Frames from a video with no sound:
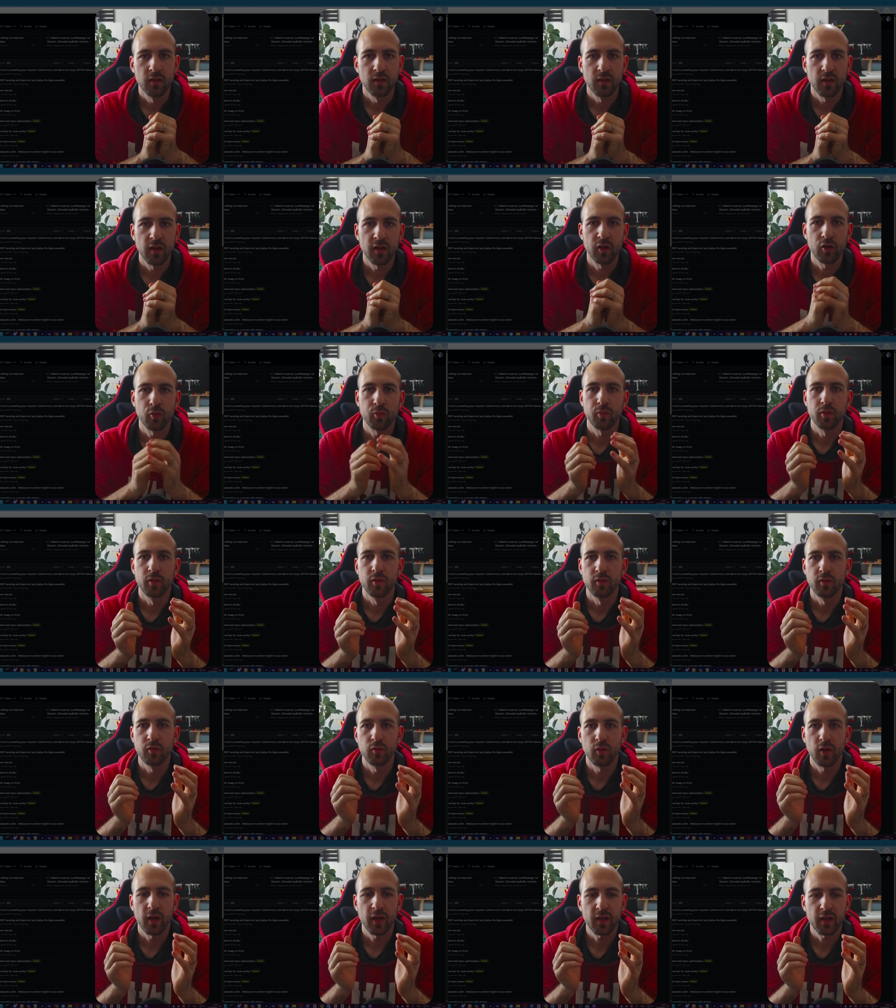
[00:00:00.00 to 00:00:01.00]
I hope
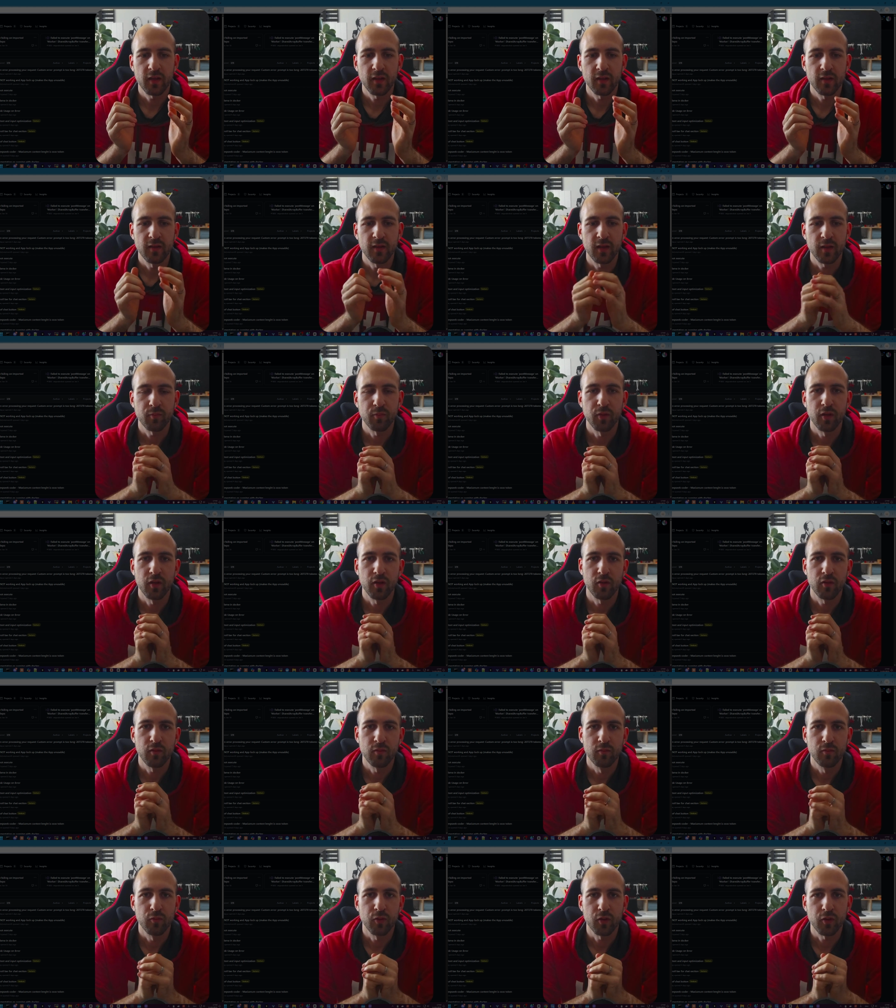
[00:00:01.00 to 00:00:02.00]
you like it. Let me know
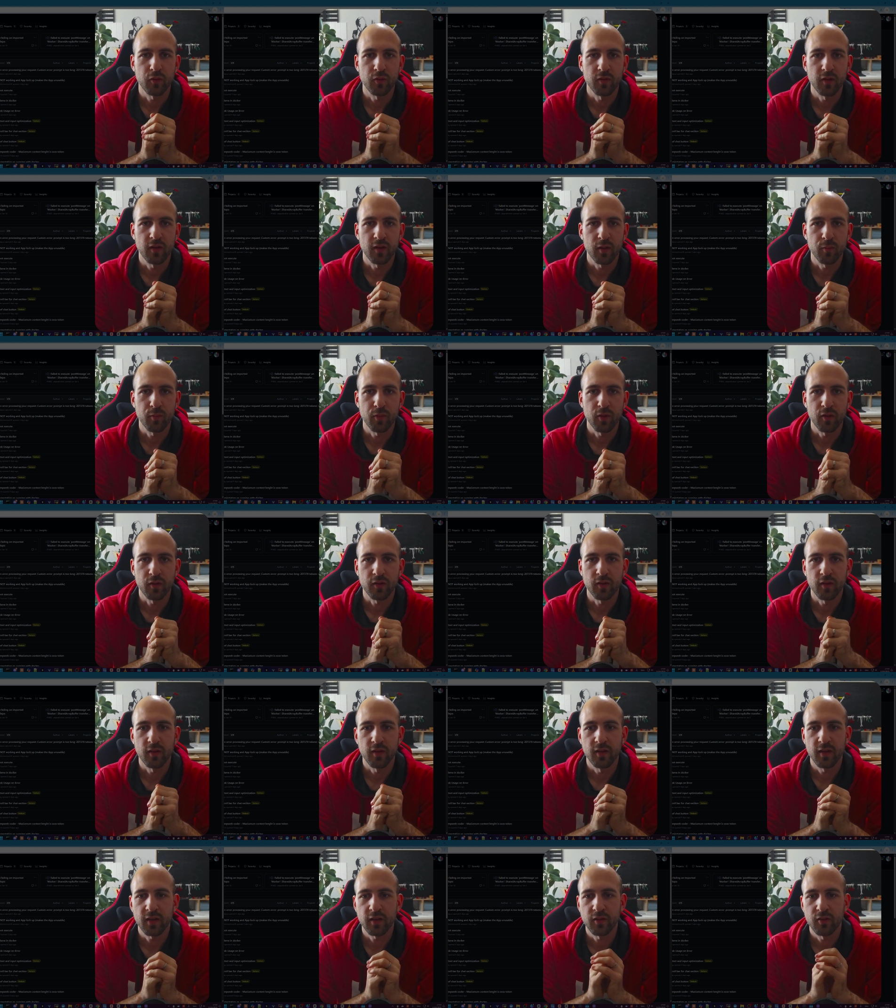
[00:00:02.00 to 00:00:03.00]
what you think about the
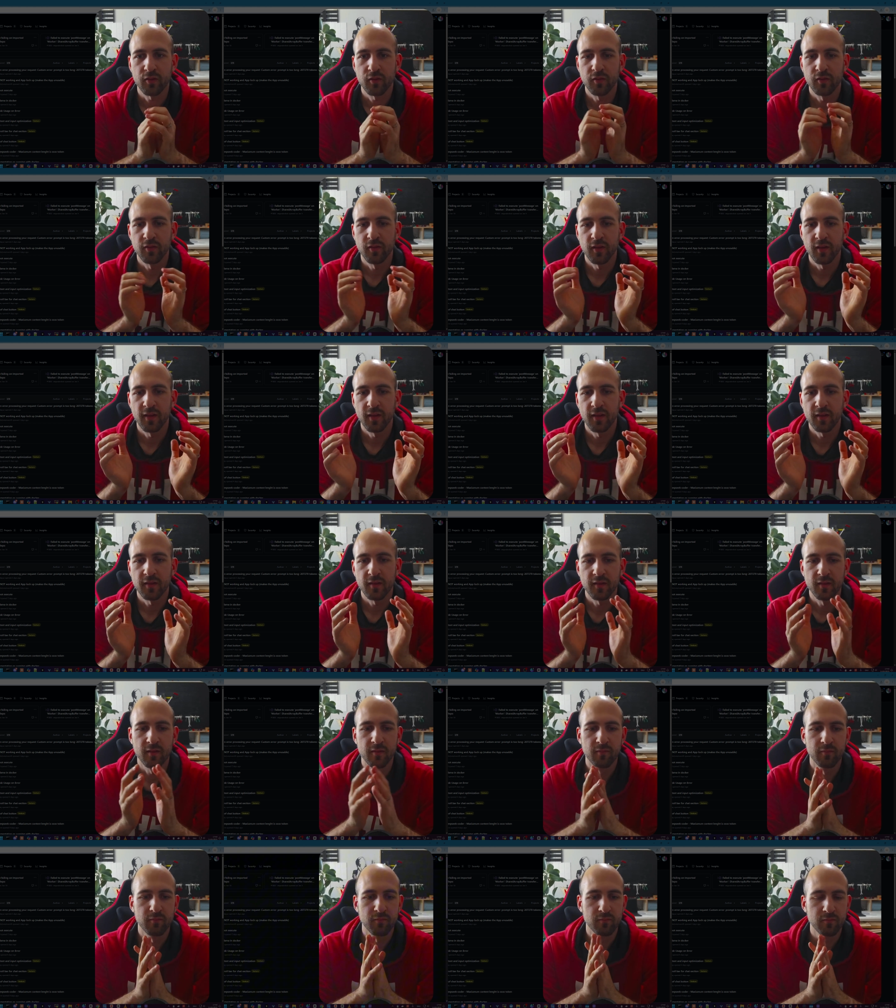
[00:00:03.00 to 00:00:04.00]
Electron
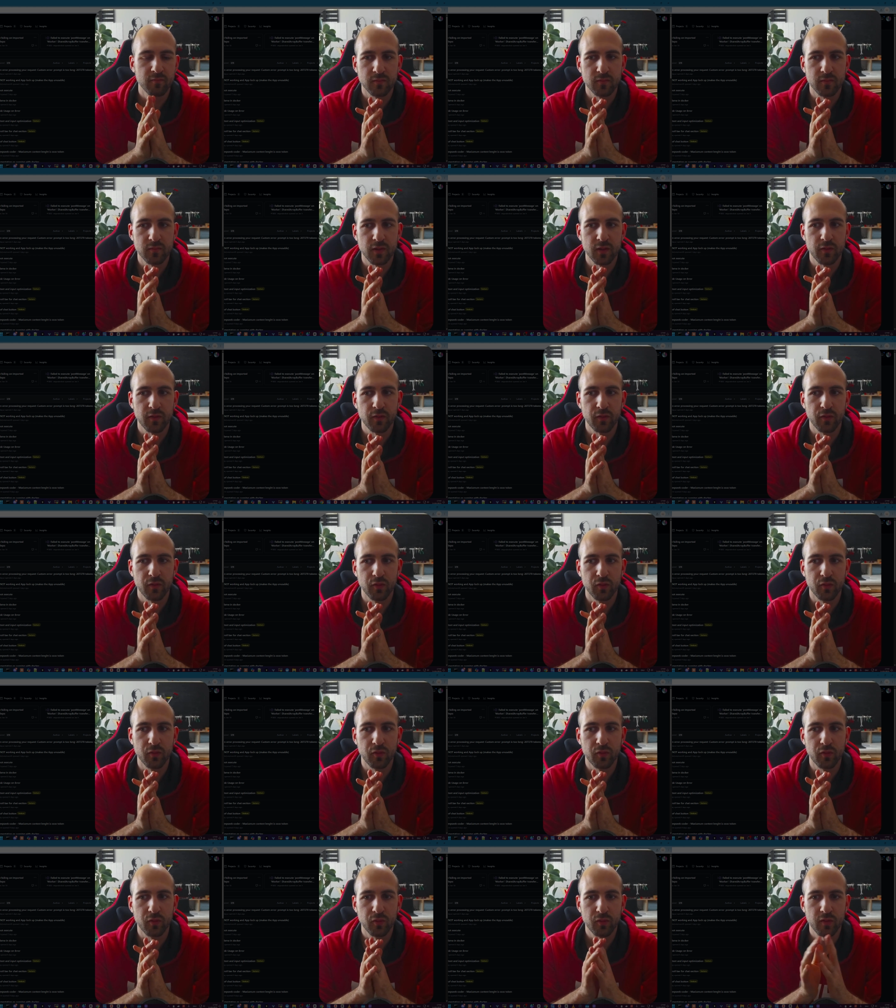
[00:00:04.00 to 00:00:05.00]
release, if you
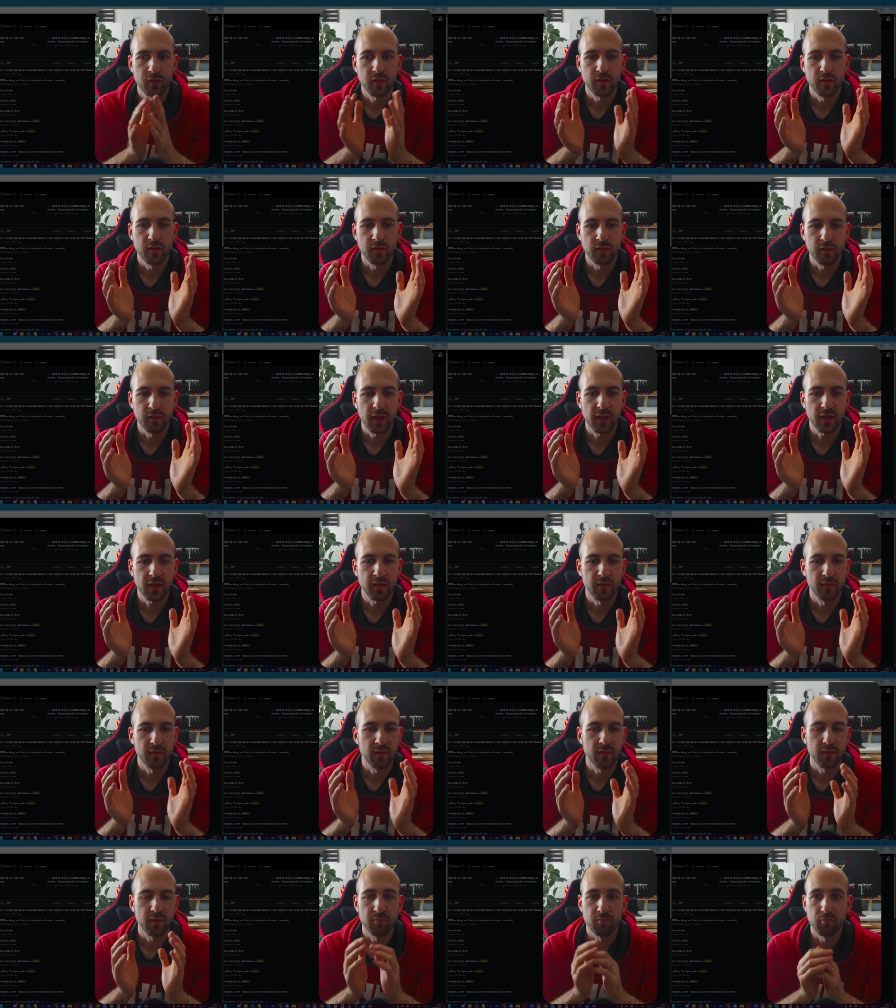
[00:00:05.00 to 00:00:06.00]
use that
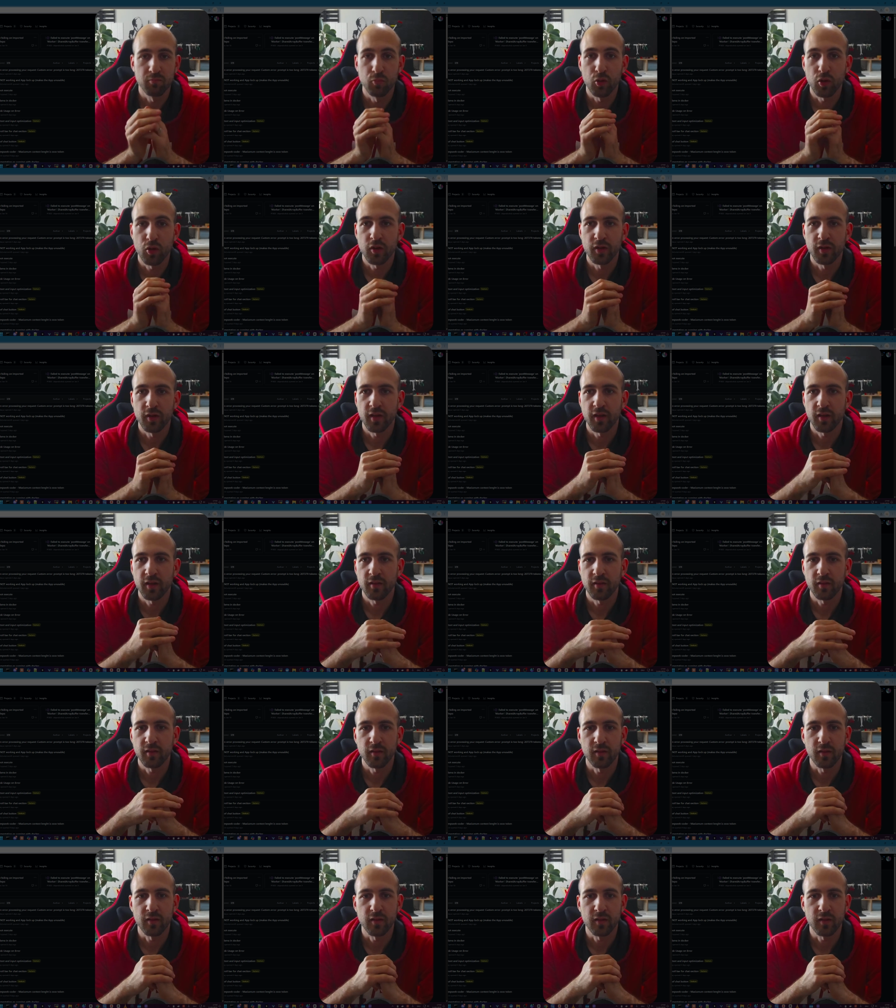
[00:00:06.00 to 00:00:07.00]
more
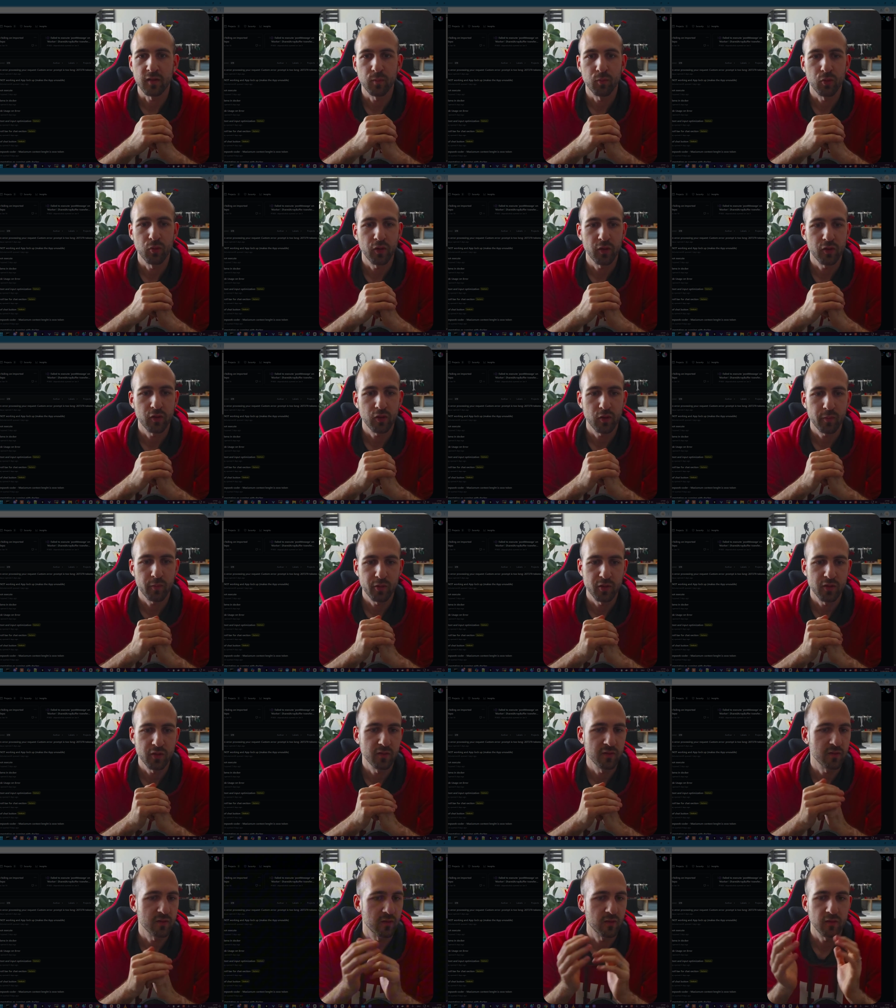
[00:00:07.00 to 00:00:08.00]
than the deployed
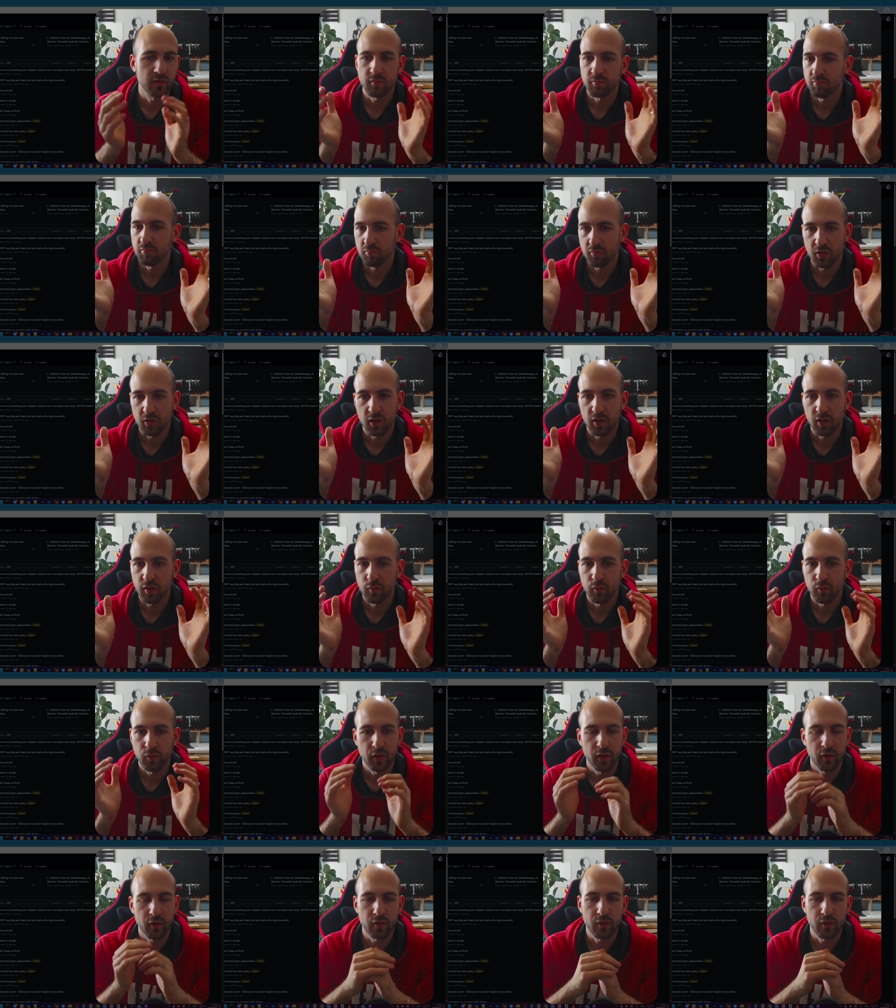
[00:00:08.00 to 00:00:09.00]
options on
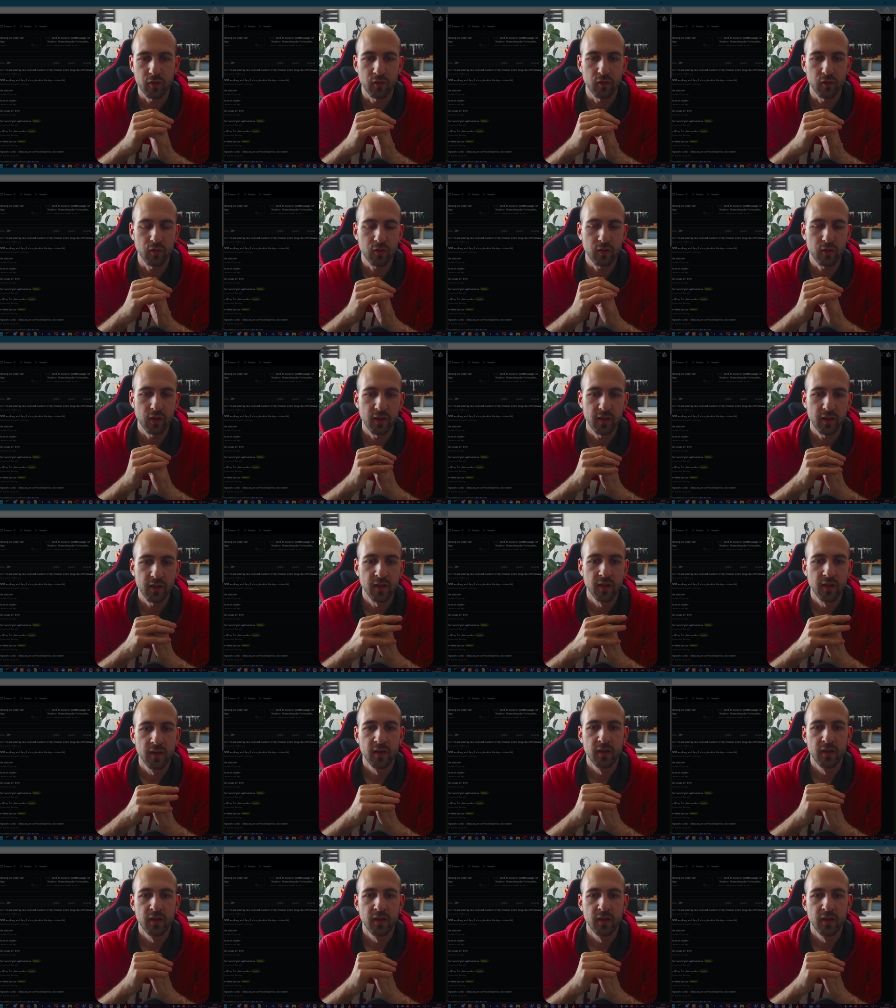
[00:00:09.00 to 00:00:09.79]
Cloudflare or locally.